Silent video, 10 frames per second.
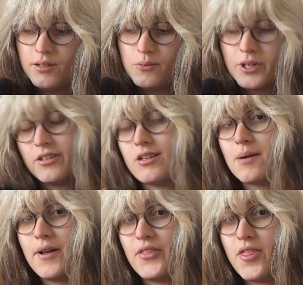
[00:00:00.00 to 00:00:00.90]
we're gonna talk
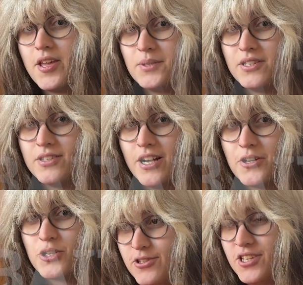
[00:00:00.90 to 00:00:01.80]
about the themes and
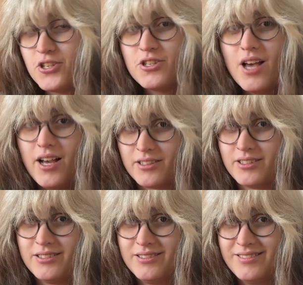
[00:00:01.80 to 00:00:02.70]
such. This
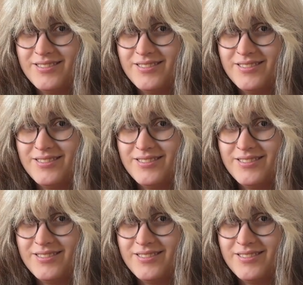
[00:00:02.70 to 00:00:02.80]
sucks.